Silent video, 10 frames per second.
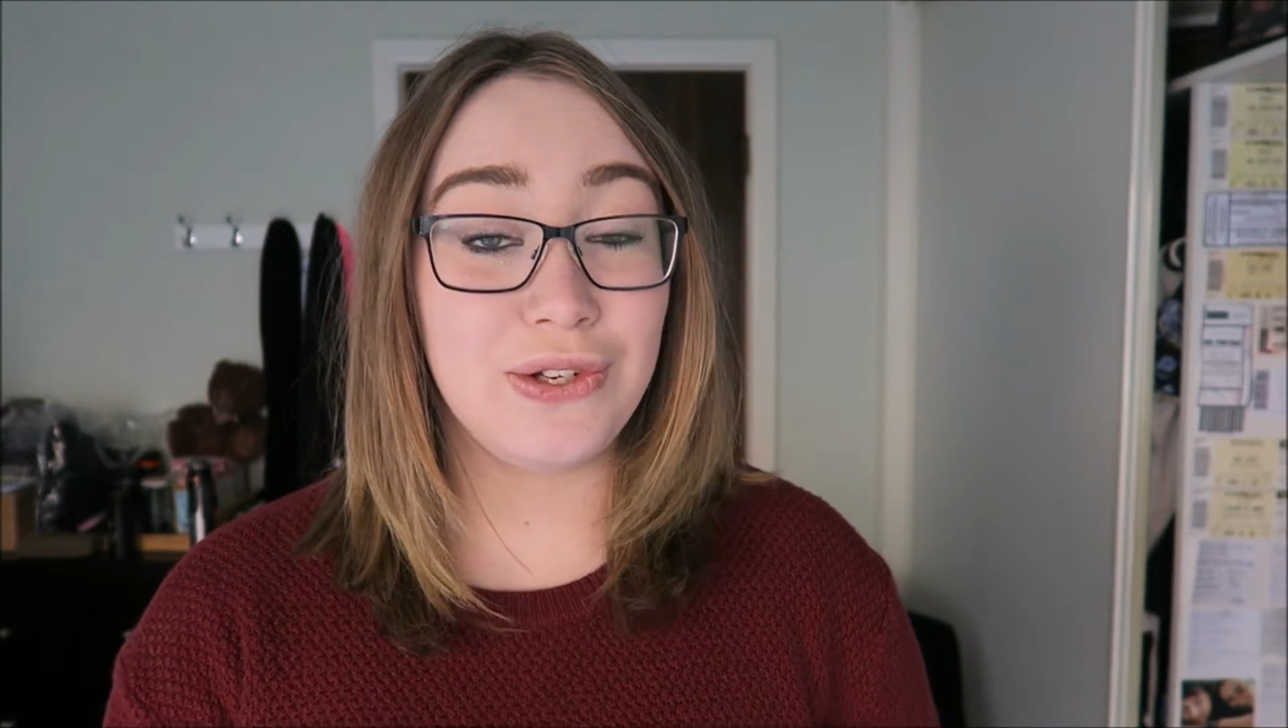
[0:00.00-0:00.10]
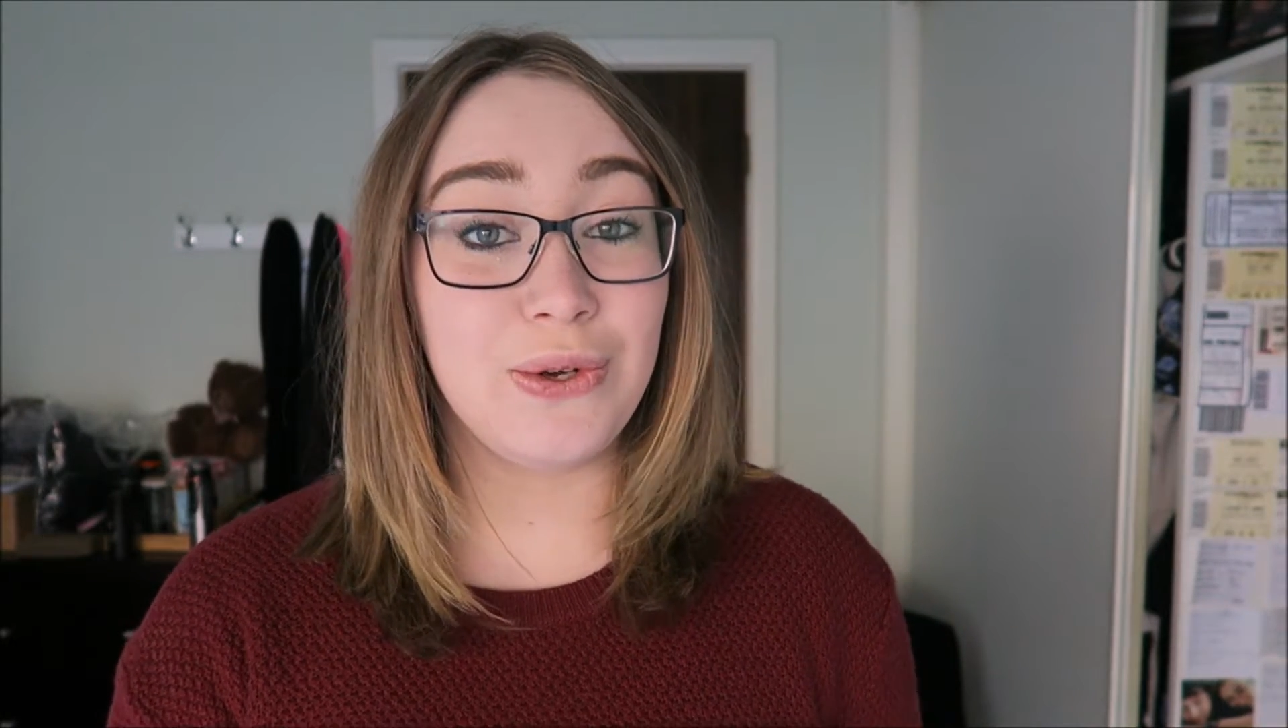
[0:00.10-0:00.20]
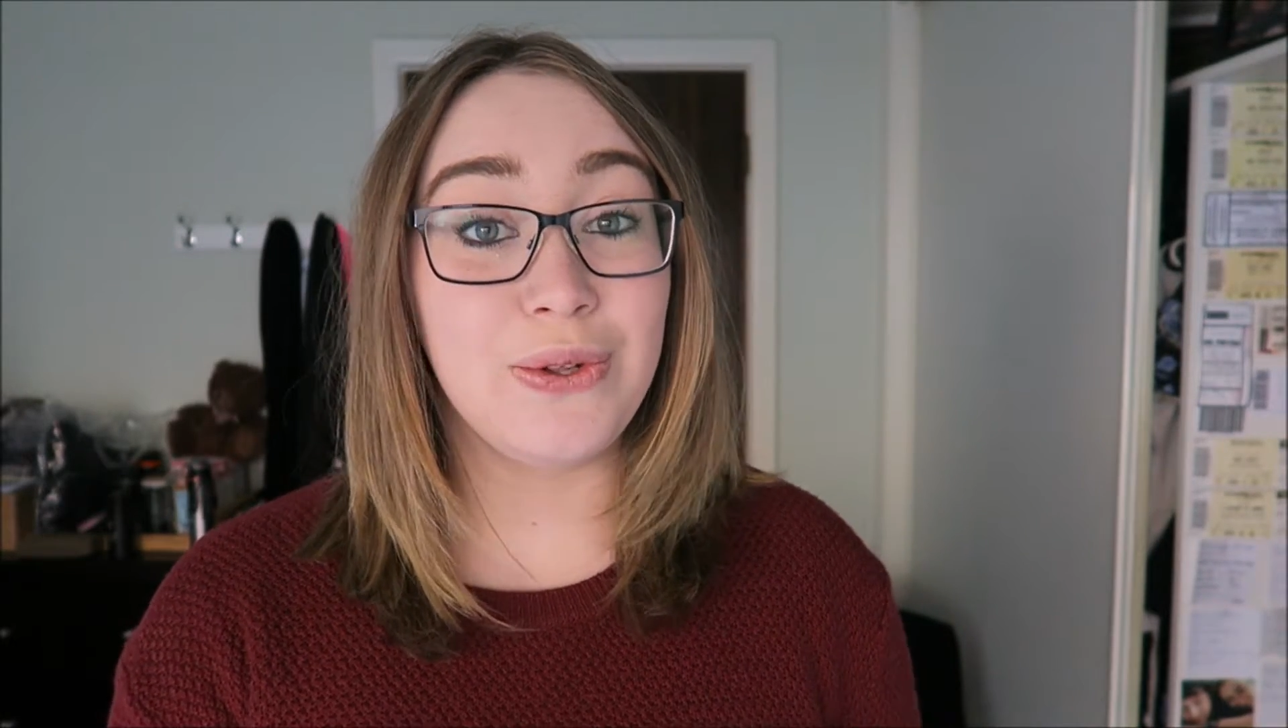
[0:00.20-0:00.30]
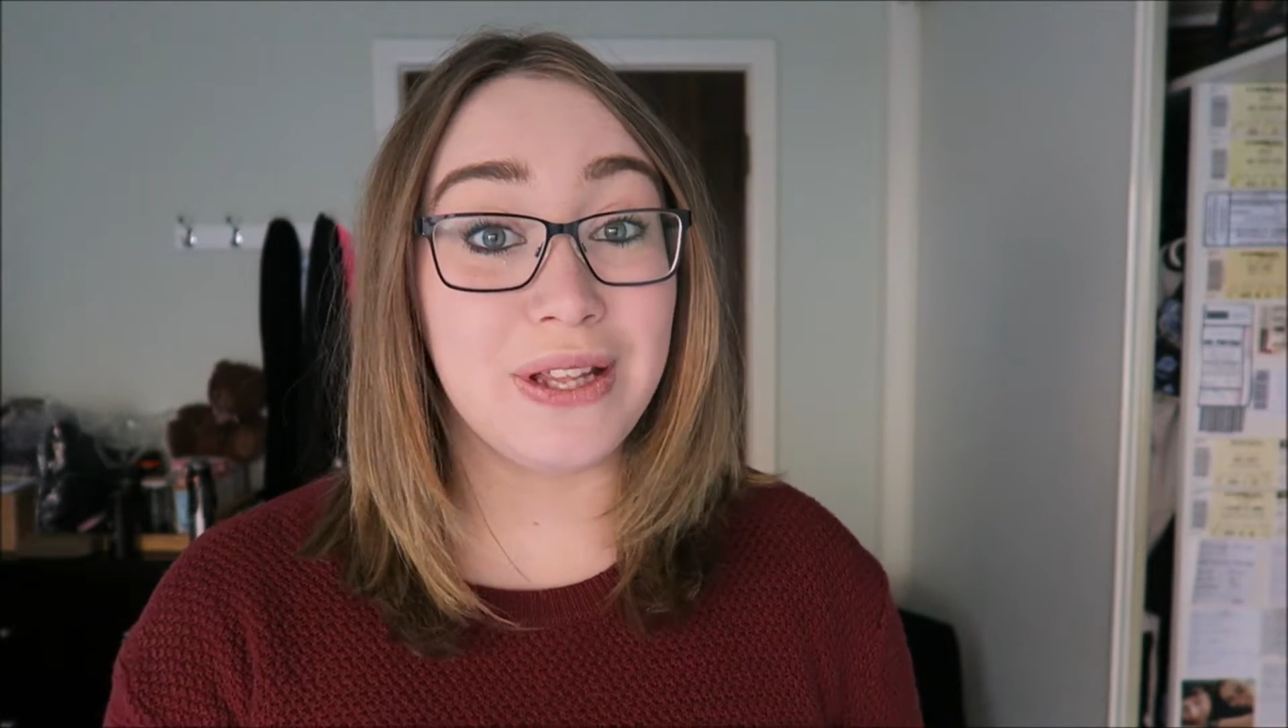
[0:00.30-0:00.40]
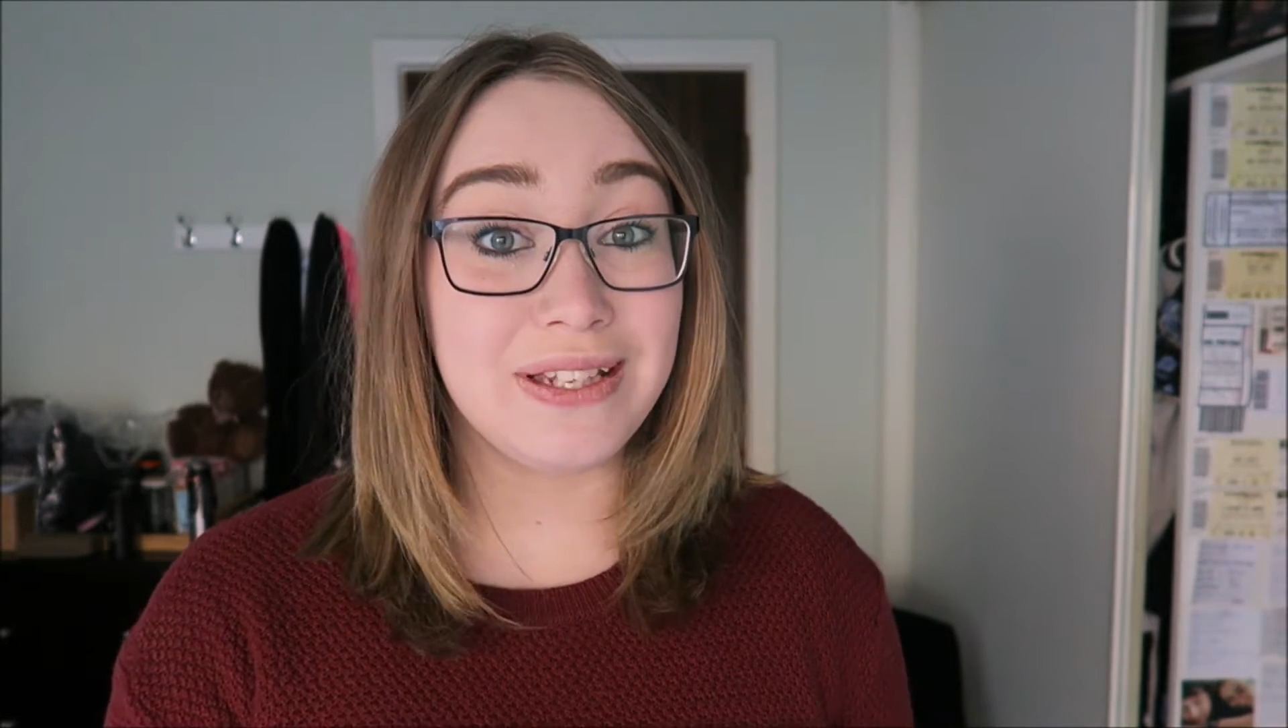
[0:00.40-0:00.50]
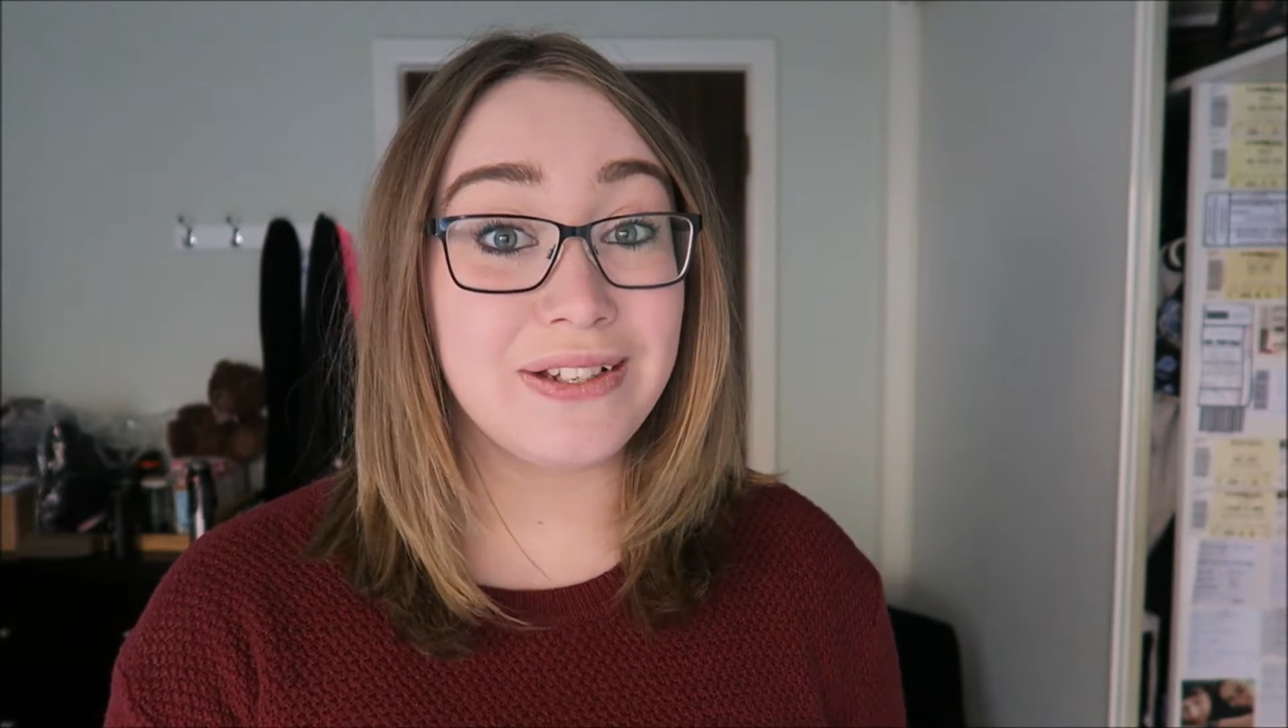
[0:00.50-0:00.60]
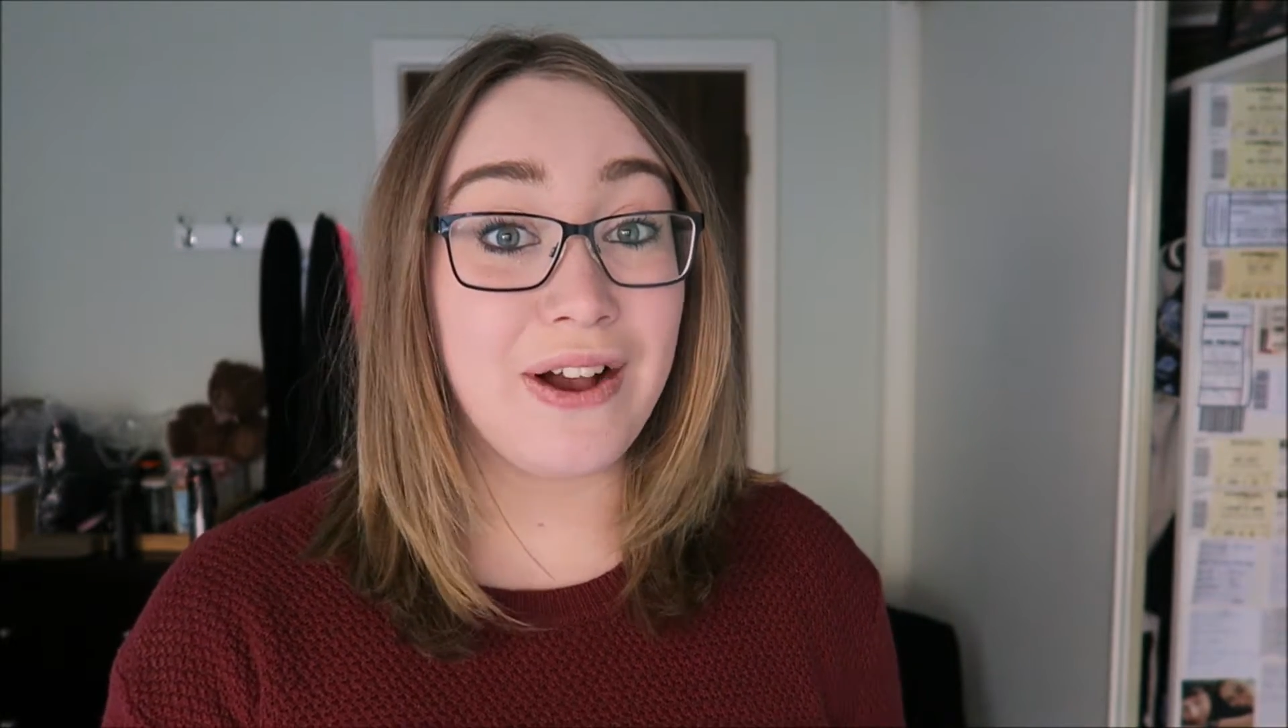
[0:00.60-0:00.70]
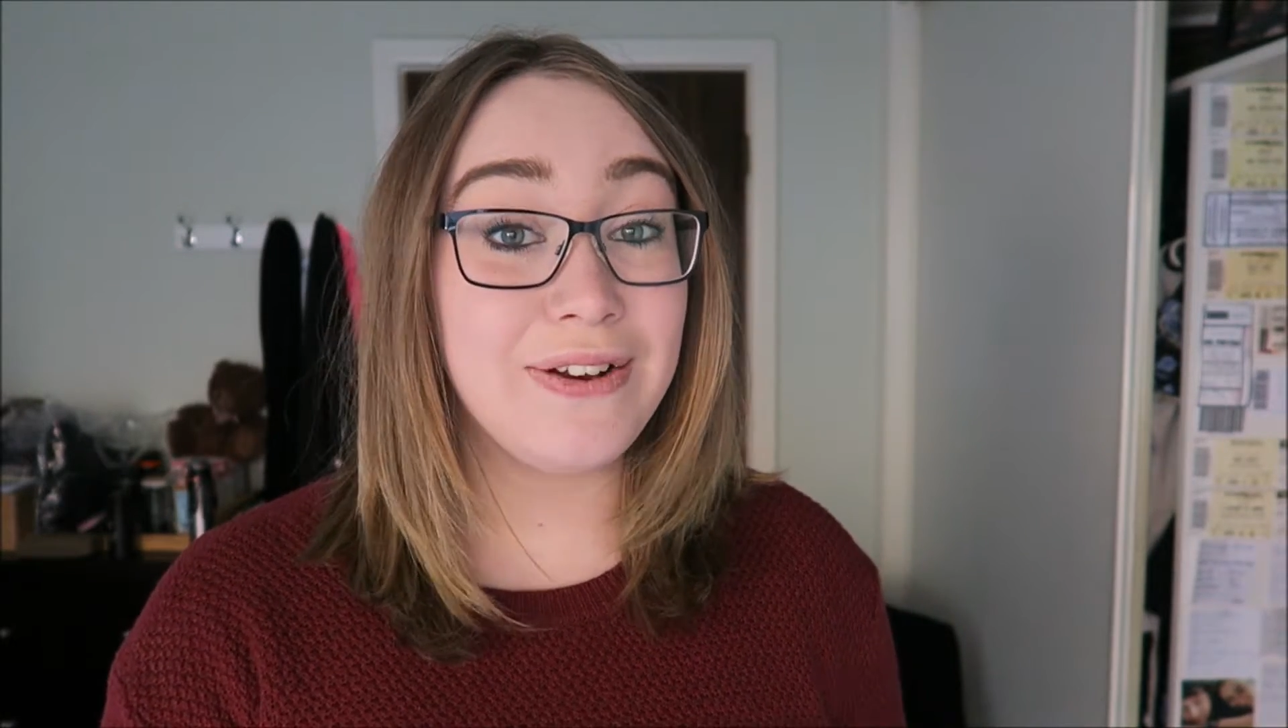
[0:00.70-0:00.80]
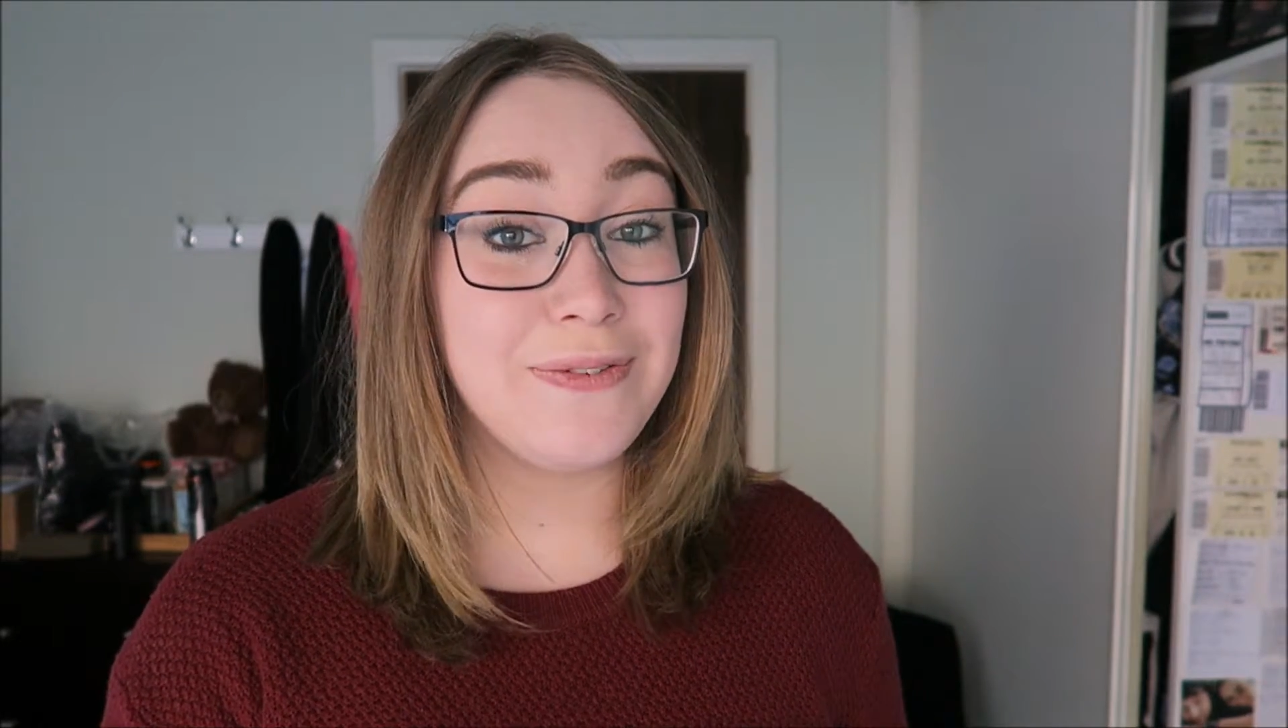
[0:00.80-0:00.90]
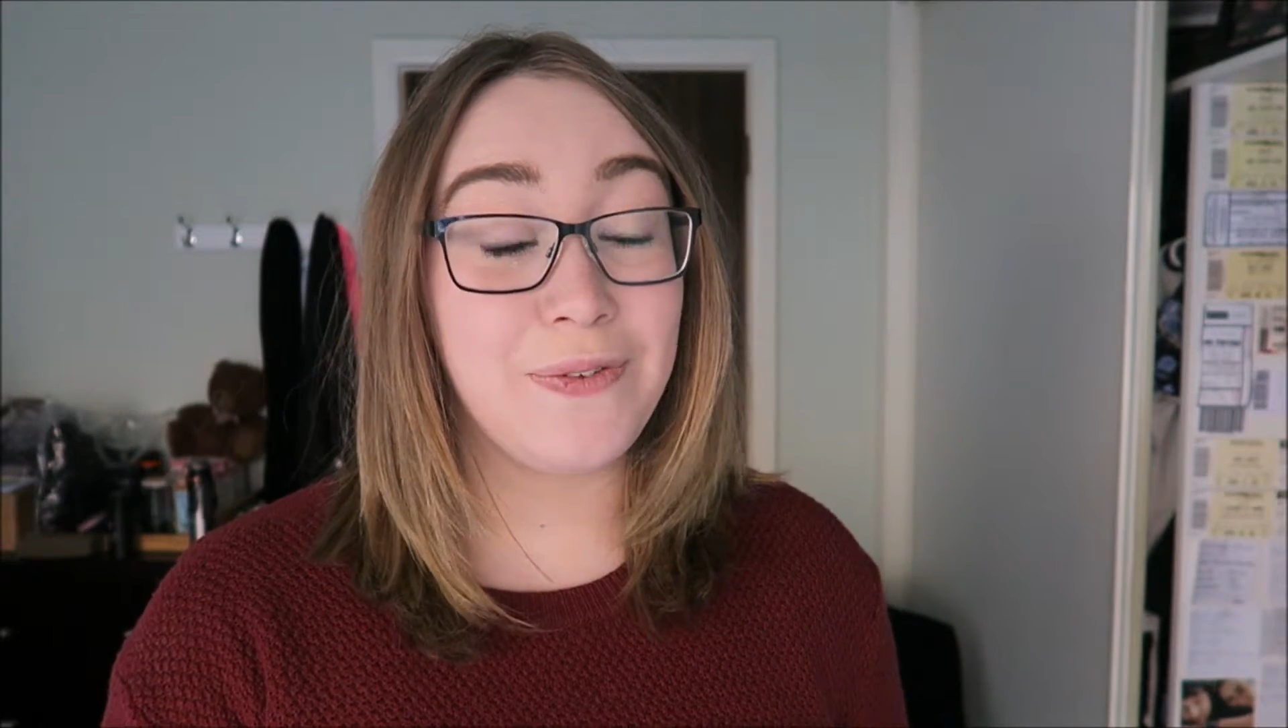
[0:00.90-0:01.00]
do this
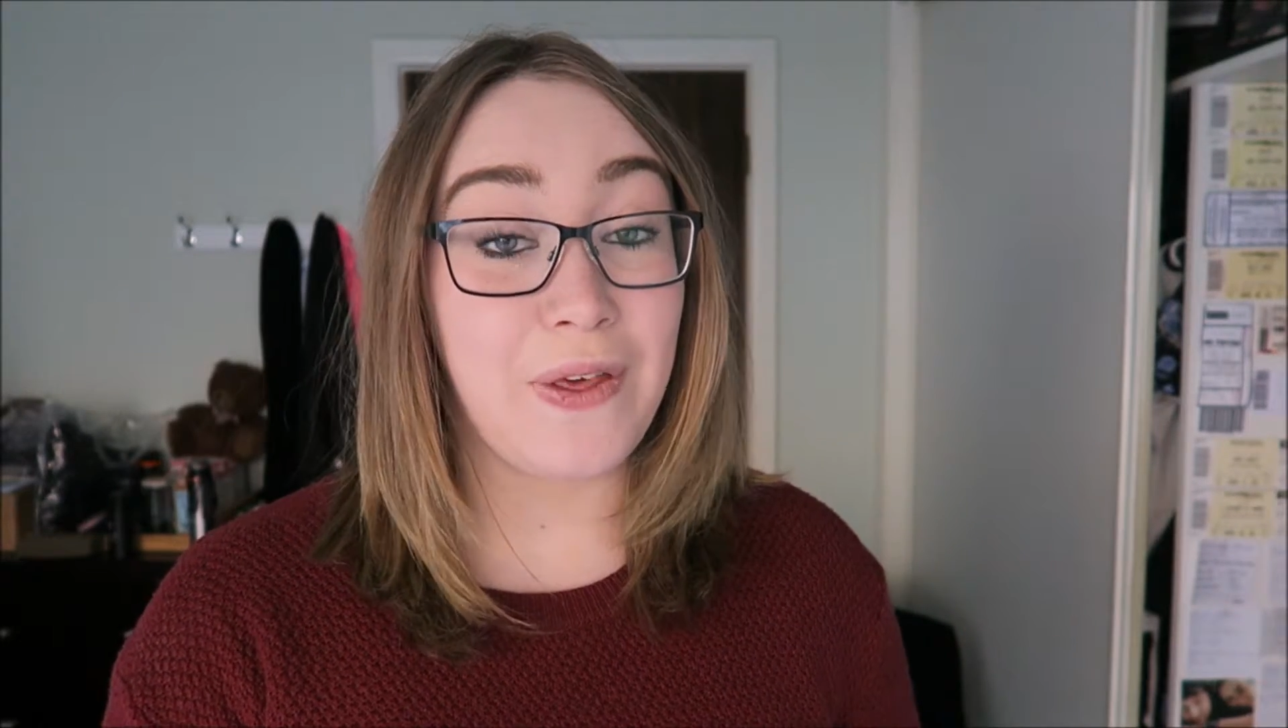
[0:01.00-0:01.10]
kind of